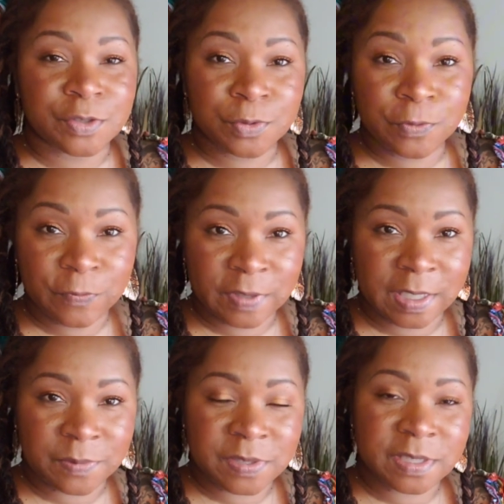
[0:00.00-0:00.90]
dual
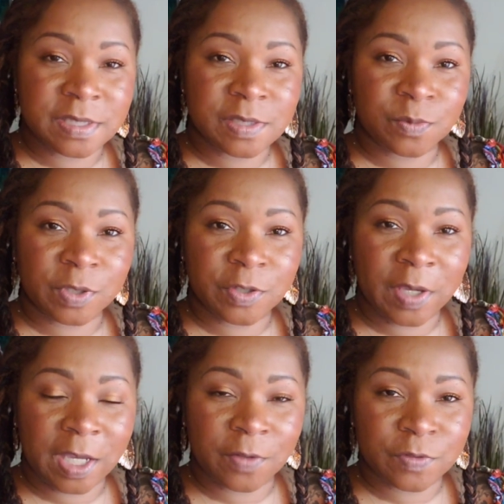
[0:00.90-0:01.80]
flames, and this is where you
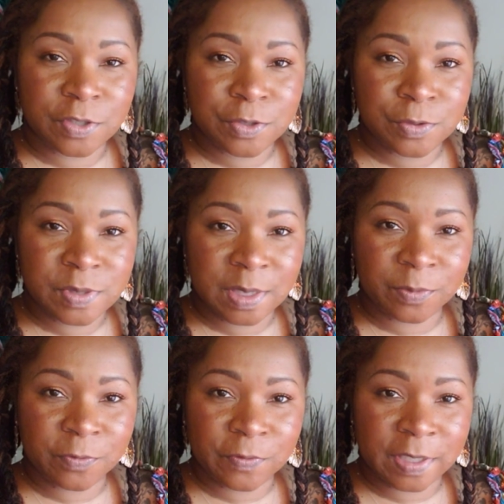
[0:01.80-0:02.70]
have two
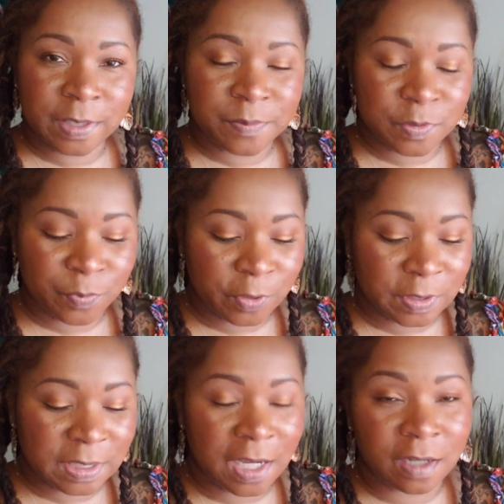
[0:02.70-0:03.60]
separate flames
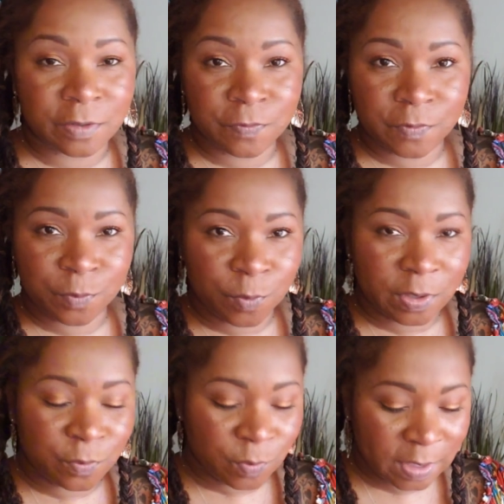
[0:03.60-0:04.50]
burning out of
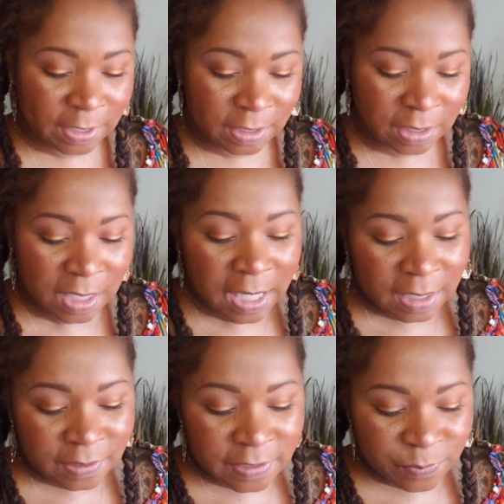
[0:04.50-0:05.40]
one wick,
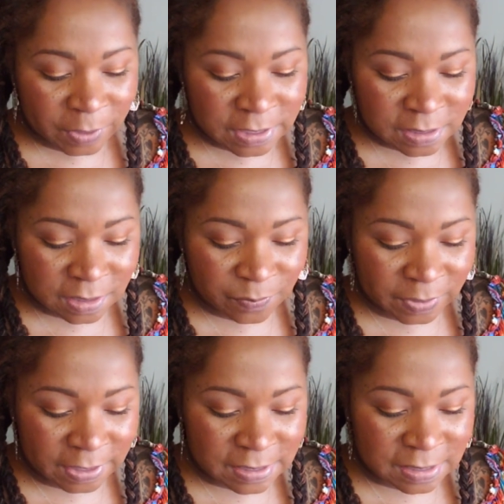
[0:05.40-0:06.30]
this basically
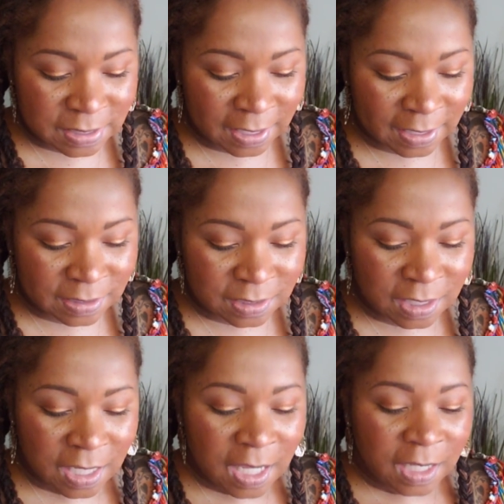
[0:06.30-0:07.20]
means that
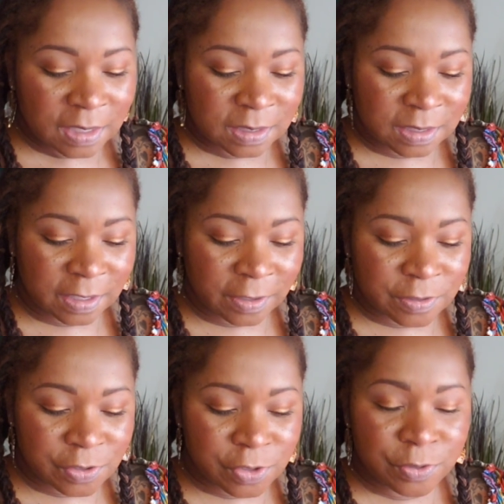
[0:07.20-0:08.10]

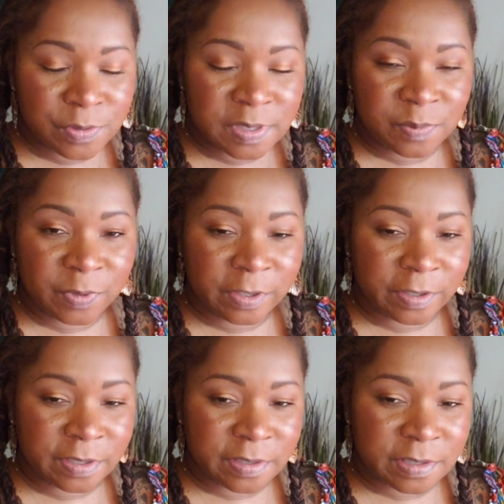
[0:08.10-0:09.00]
there's two
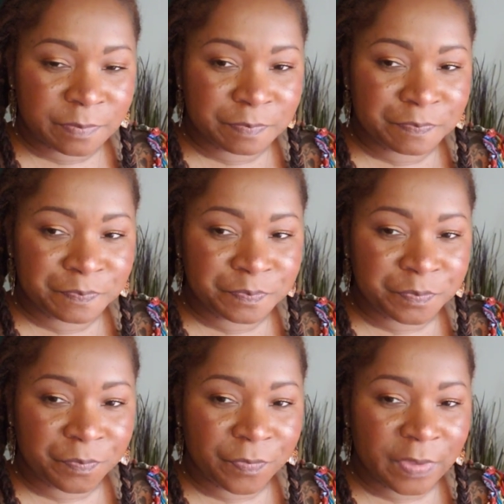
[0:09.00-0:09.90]
spirits
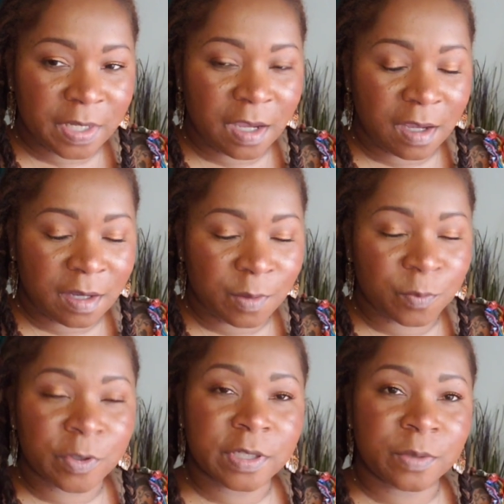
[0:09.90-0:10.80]

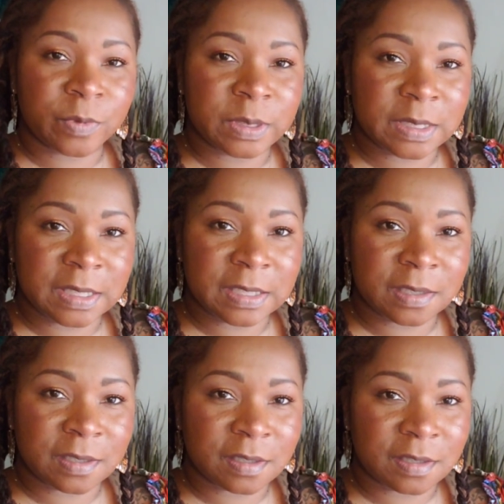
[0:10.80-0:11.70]
working
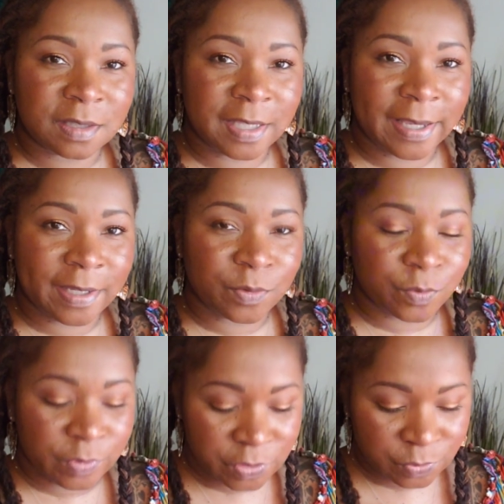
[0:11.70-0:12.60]
within that
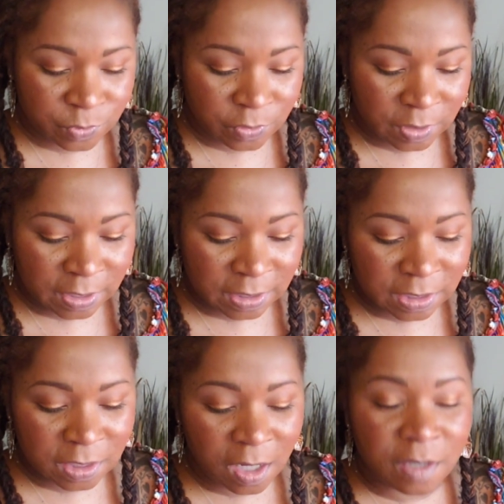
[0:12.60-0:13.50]
ritual. And it
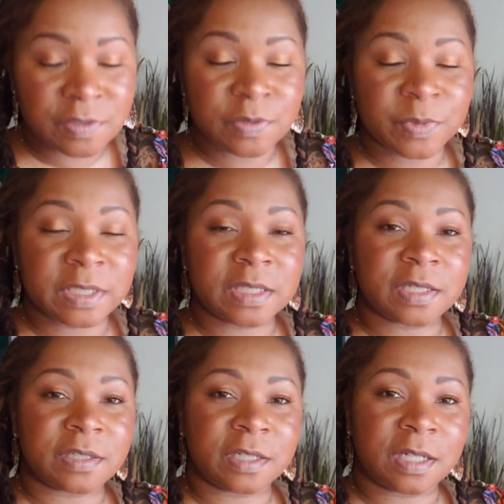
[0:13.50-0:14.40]
can also mean
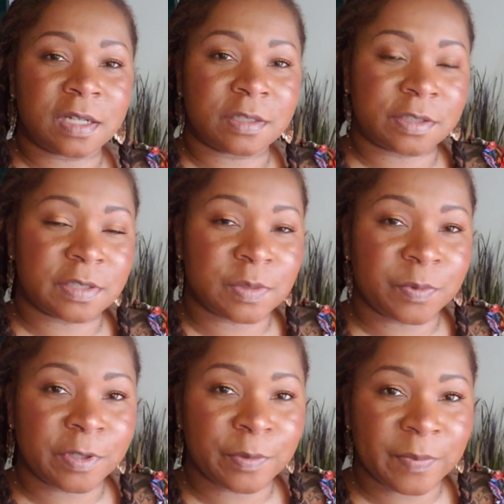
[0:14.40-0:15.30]
that the
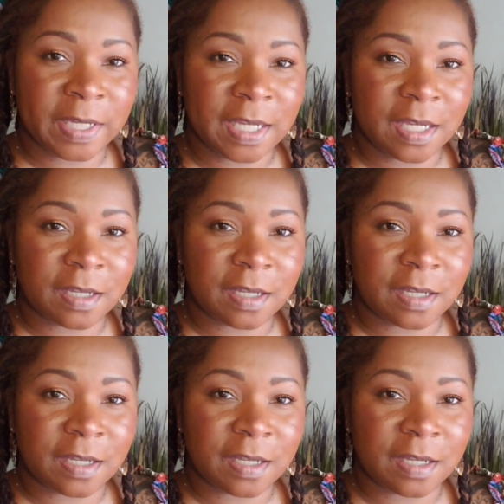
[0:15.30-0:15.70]
spirit may